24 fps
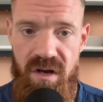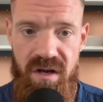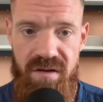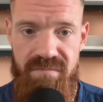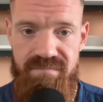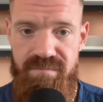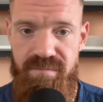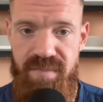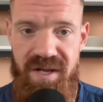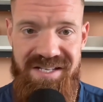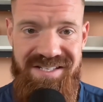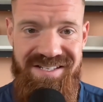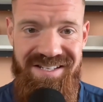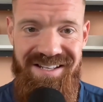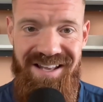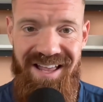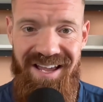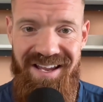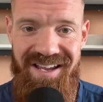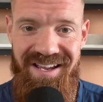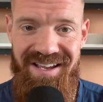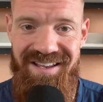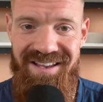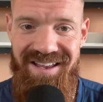Basically
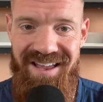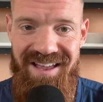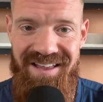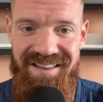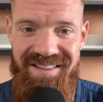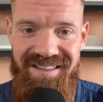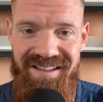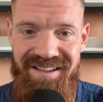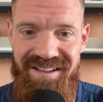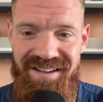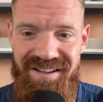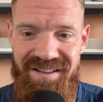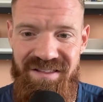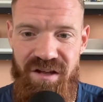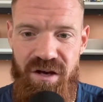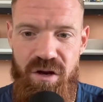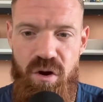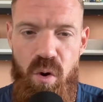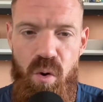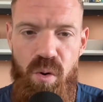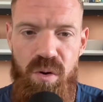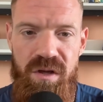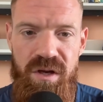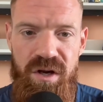like the
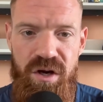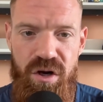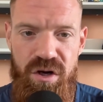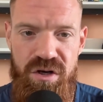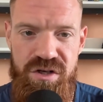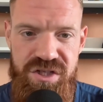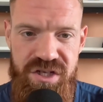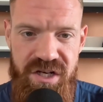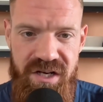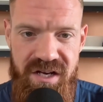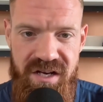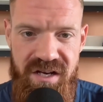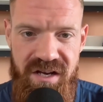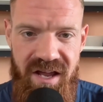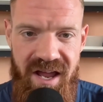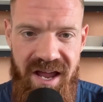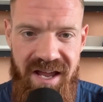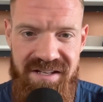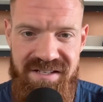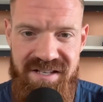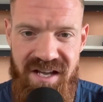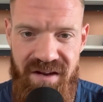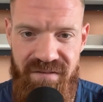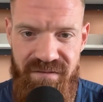cholinergic
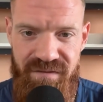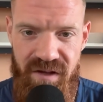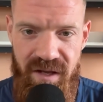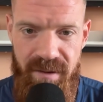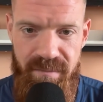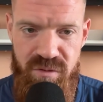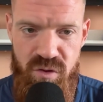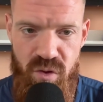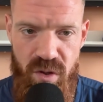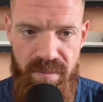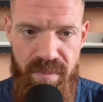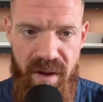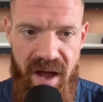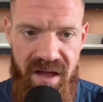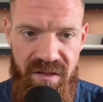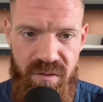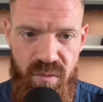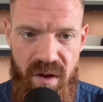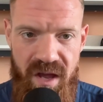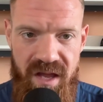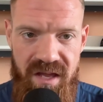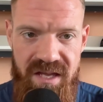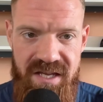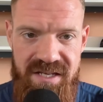anti-inflammatory
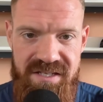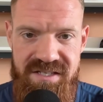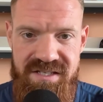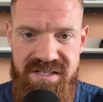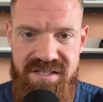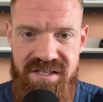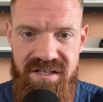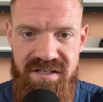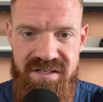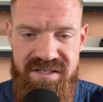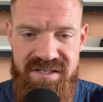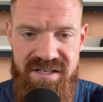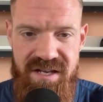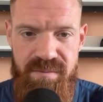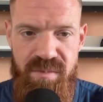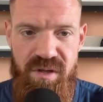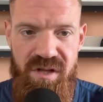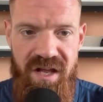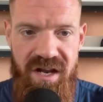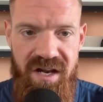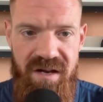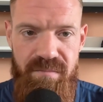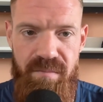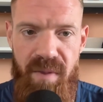pathway is
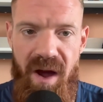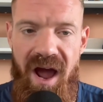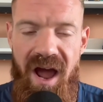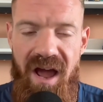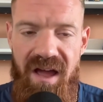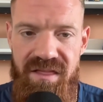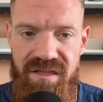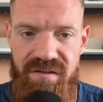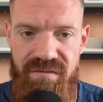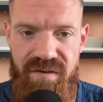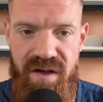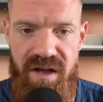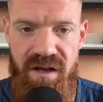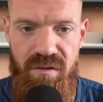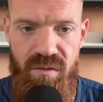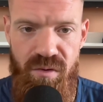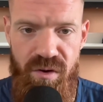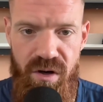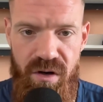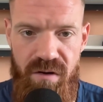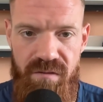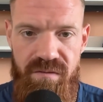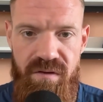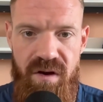stimulated by the vagal
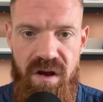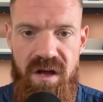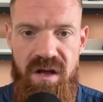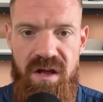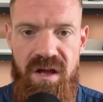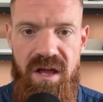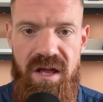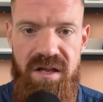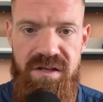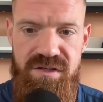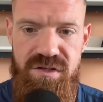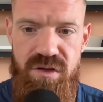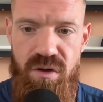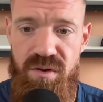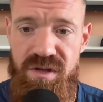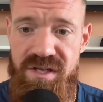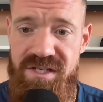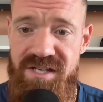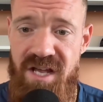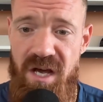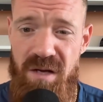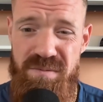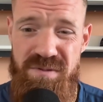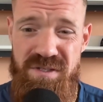nerve. And so this
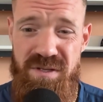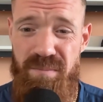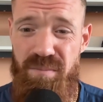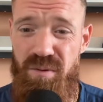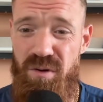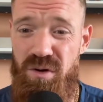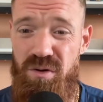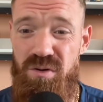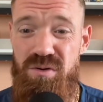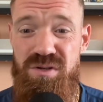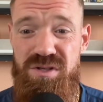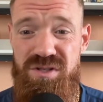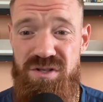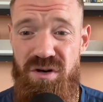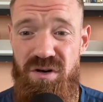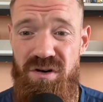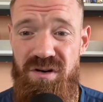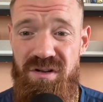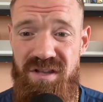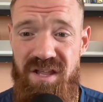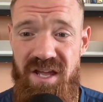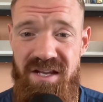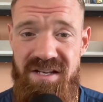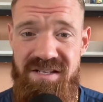helps to produce certain
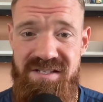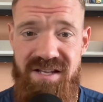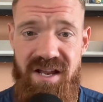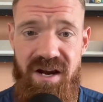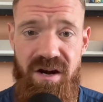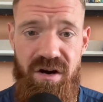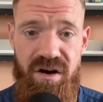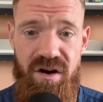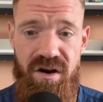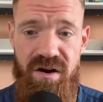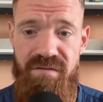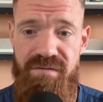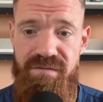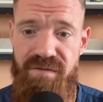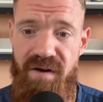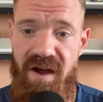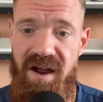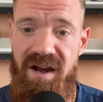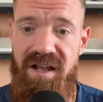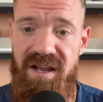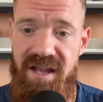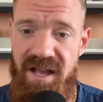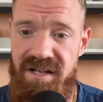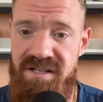things that are going to fight
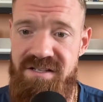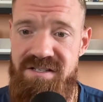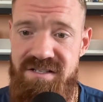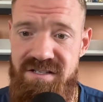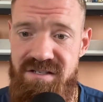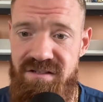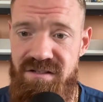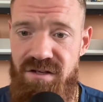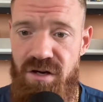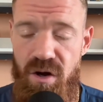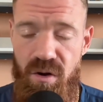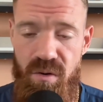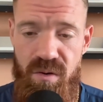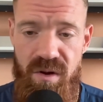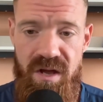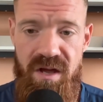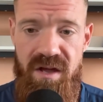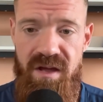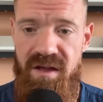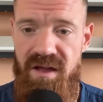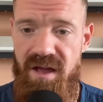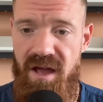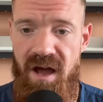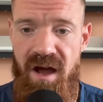against,
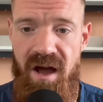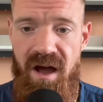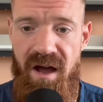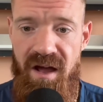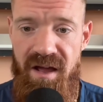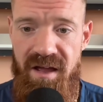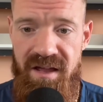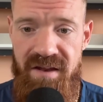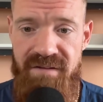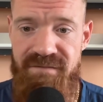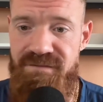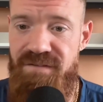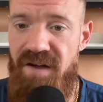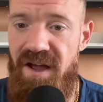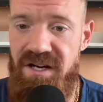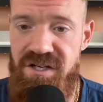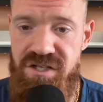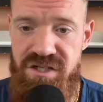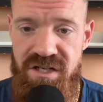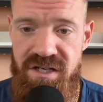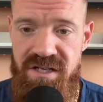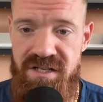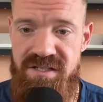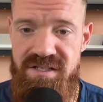
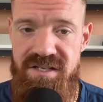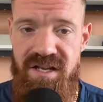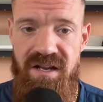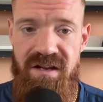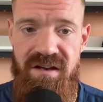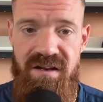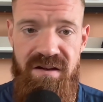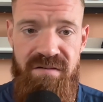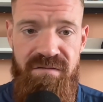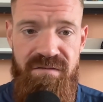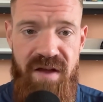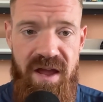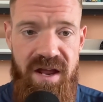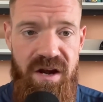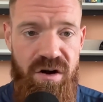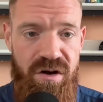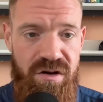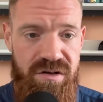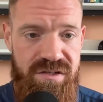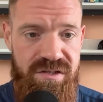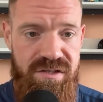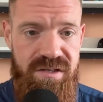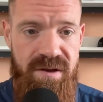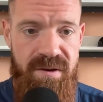infections and
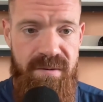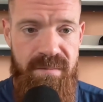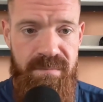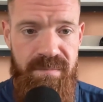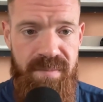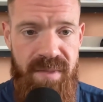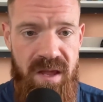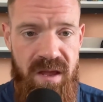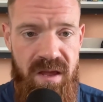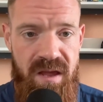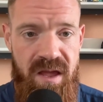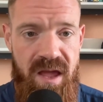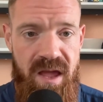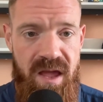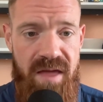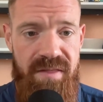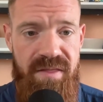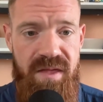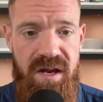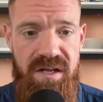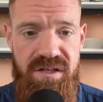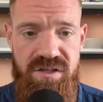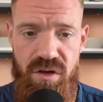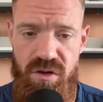invaders. And
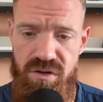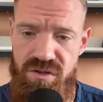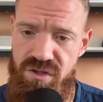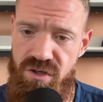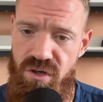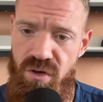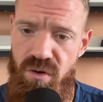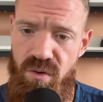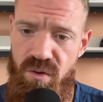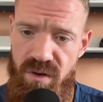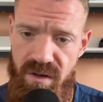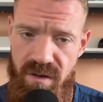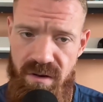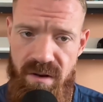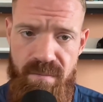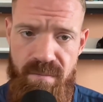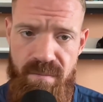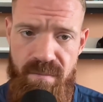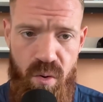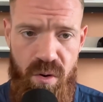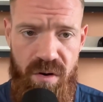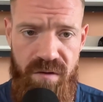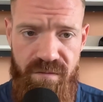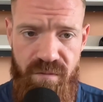then it's also
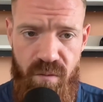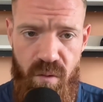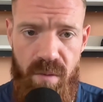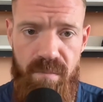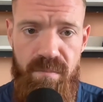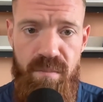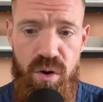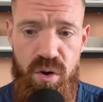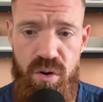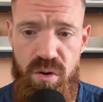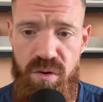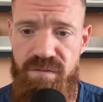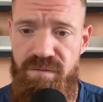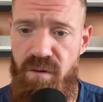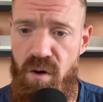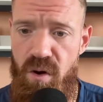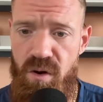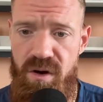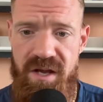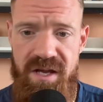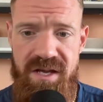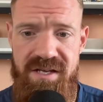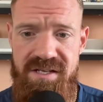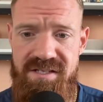important for mood,
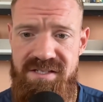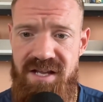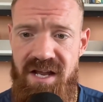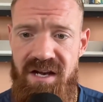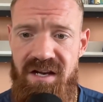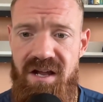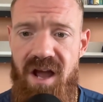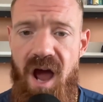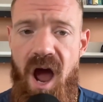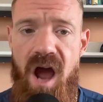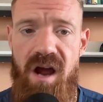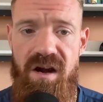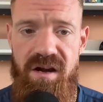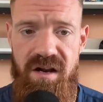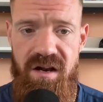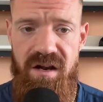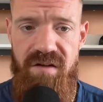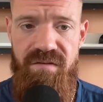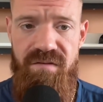focus, and cognitive